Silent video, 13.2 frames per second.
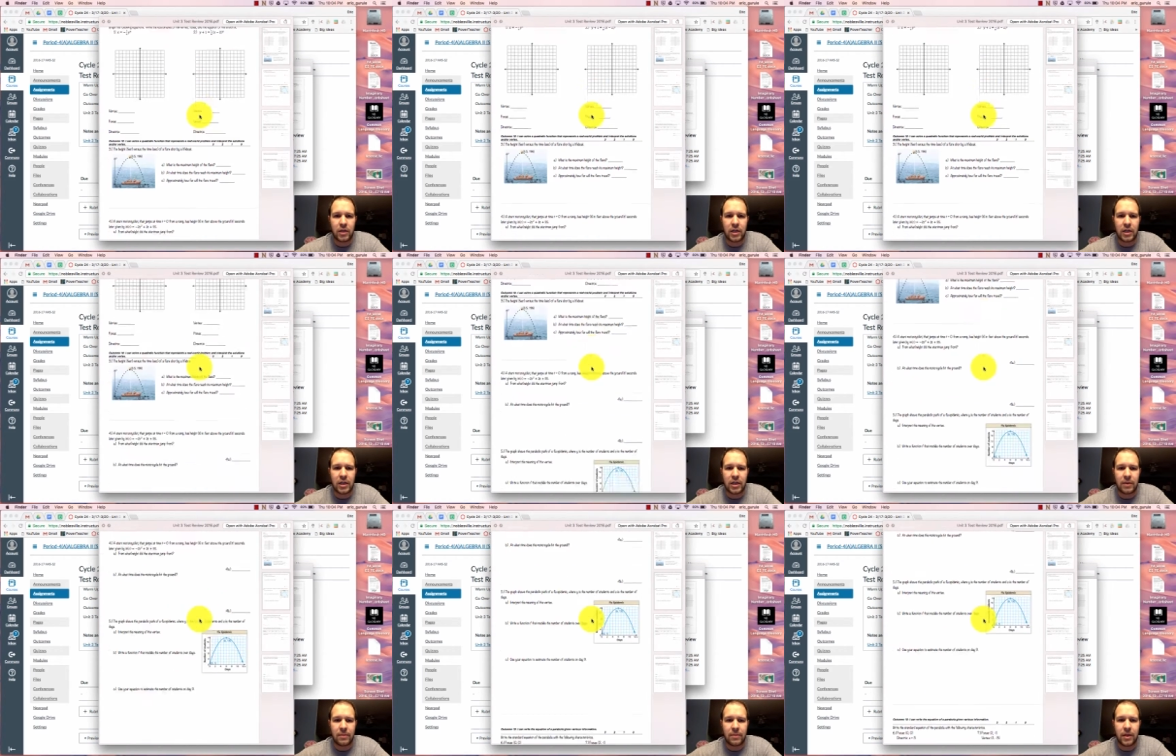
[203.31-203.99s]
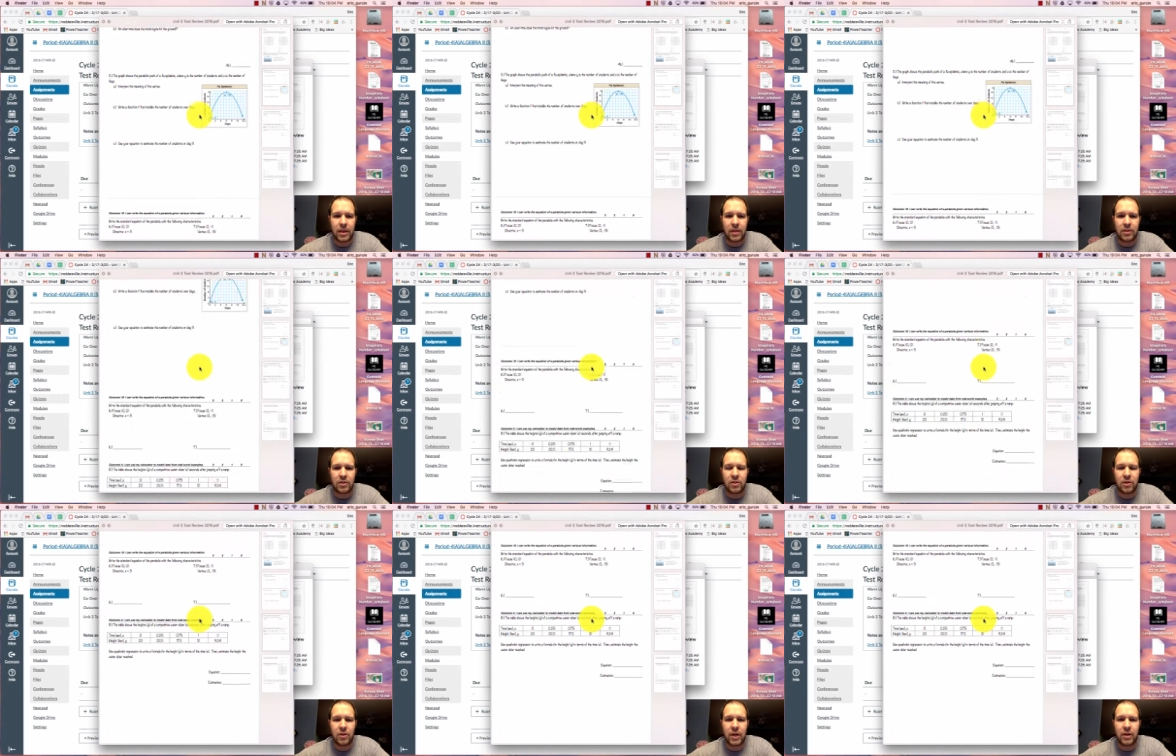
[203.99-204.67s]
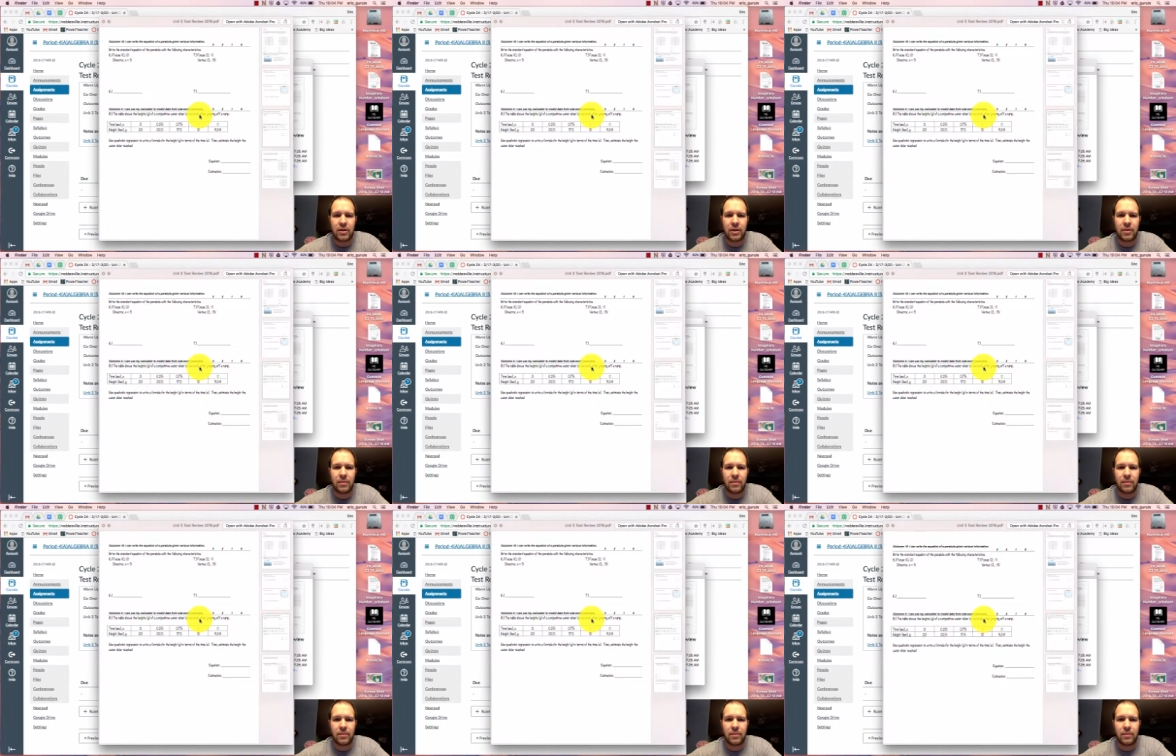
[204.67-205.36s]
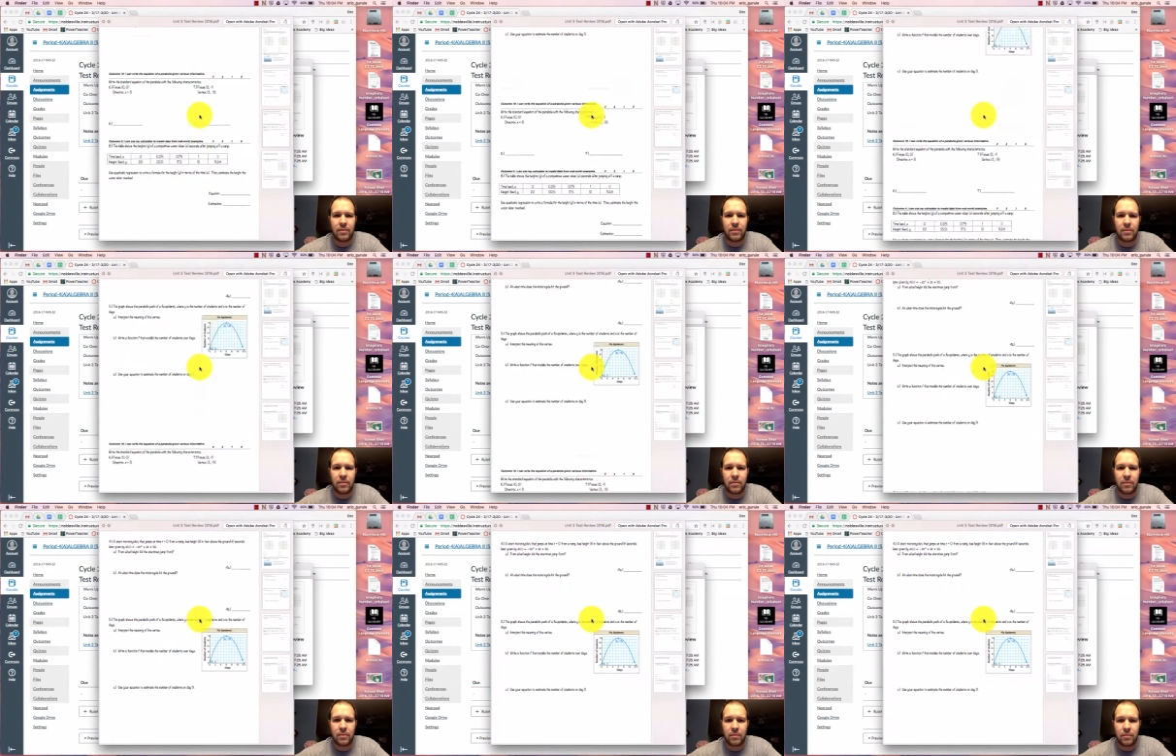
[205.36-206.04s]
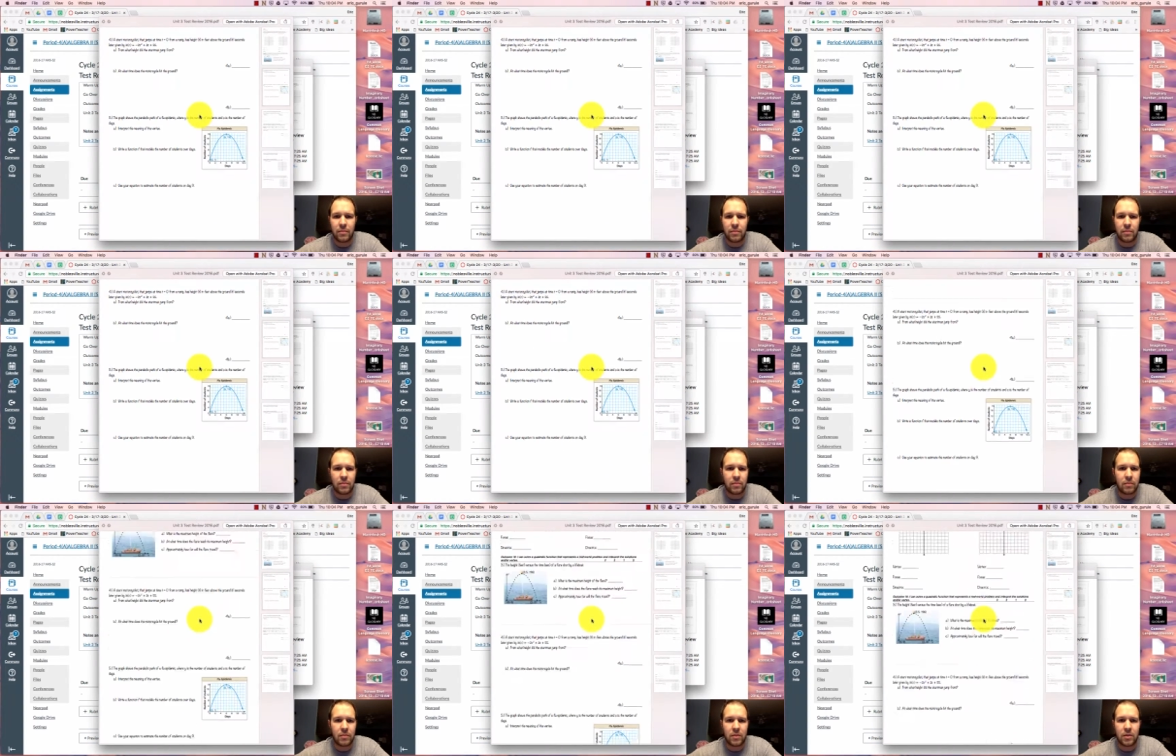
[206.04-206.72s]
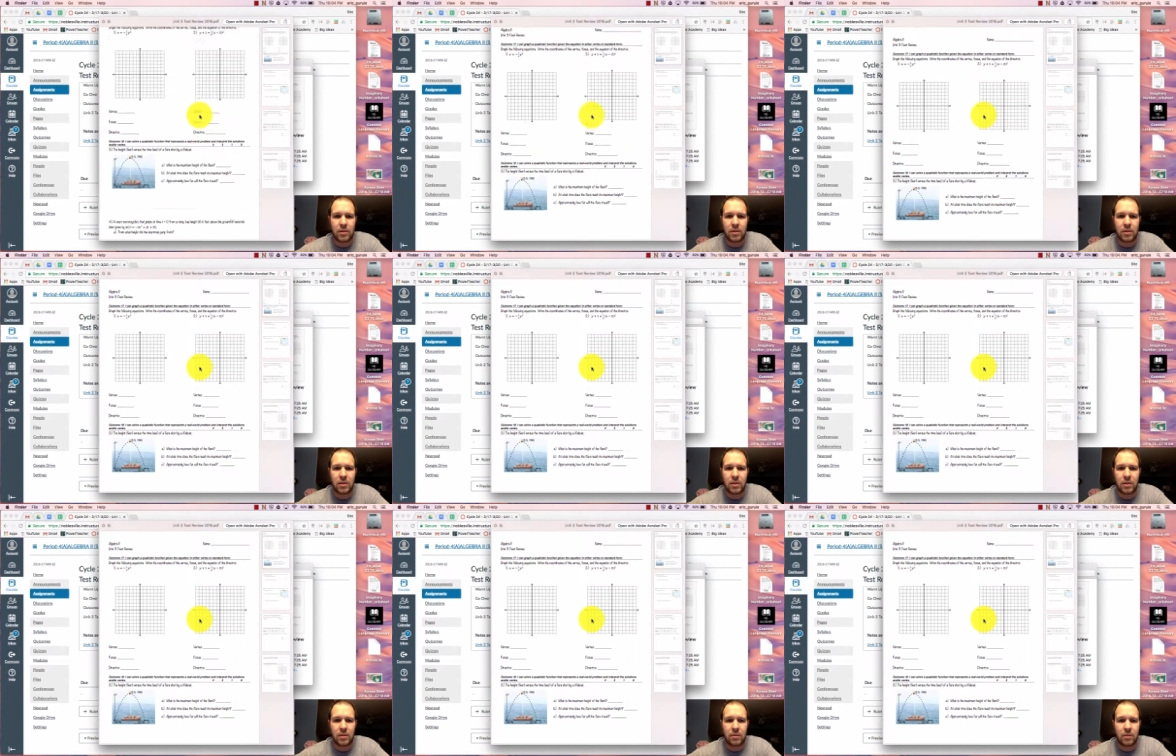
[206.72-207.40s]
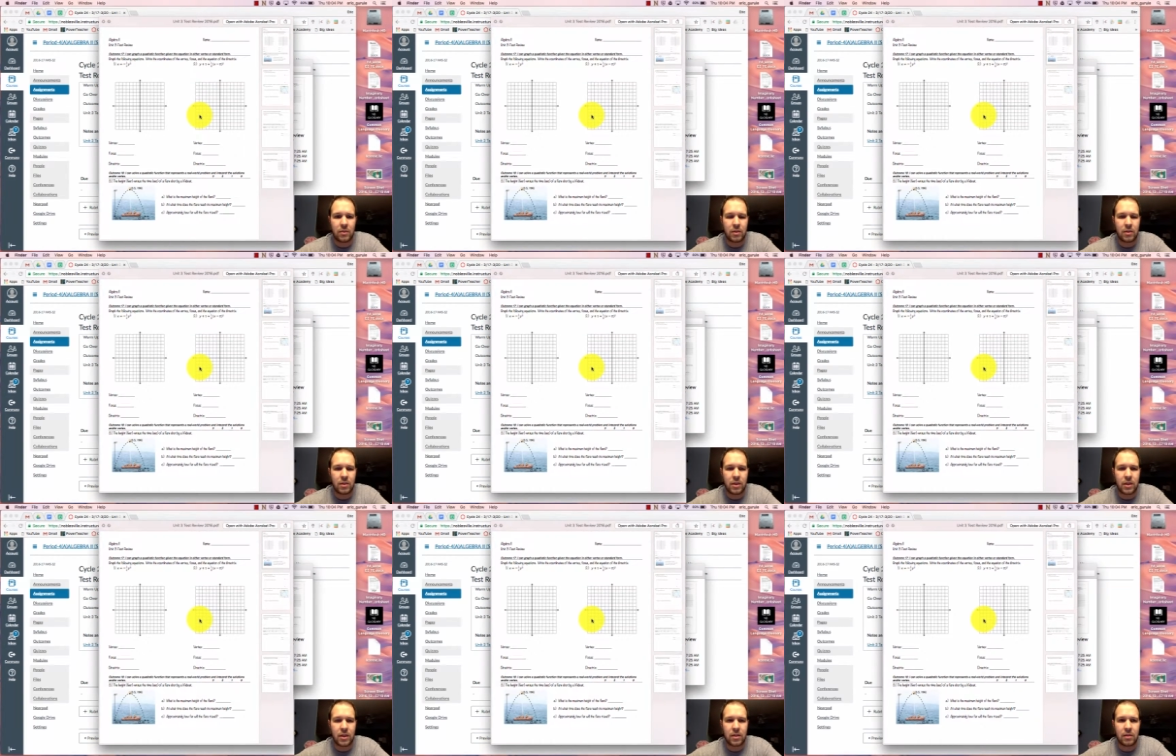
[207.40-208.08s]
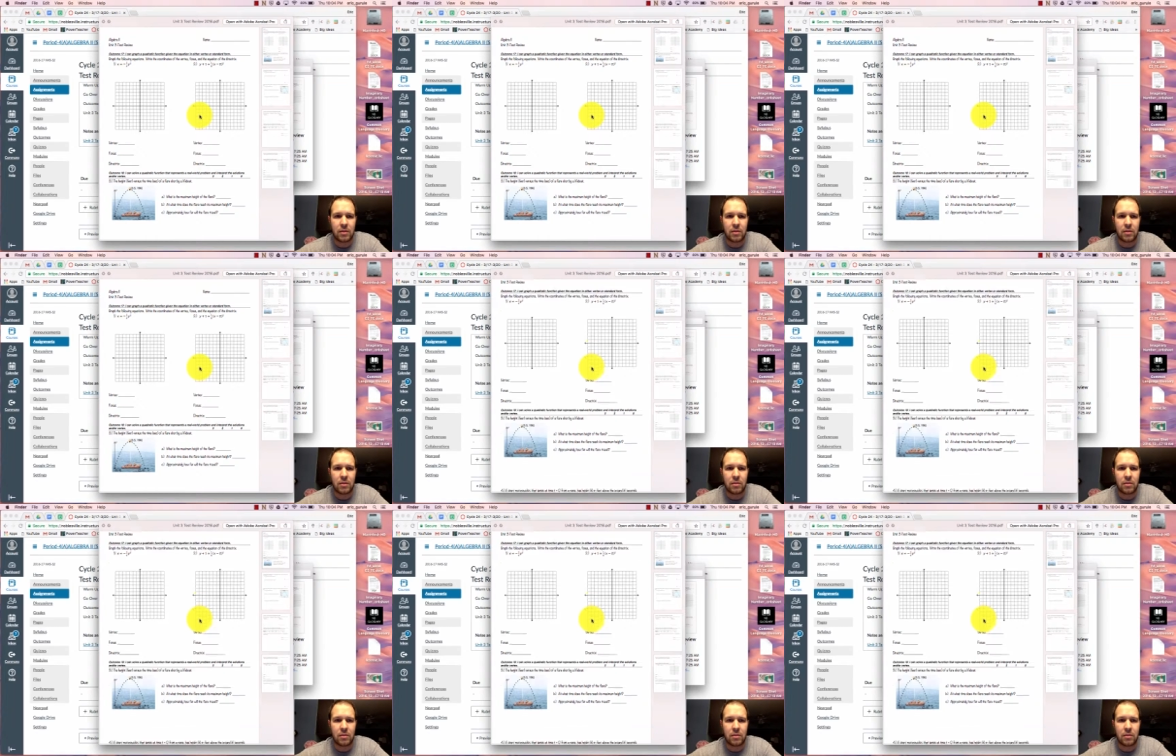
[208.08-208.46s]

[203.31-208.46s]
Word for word: um, and so I'll come, let's see, where's that?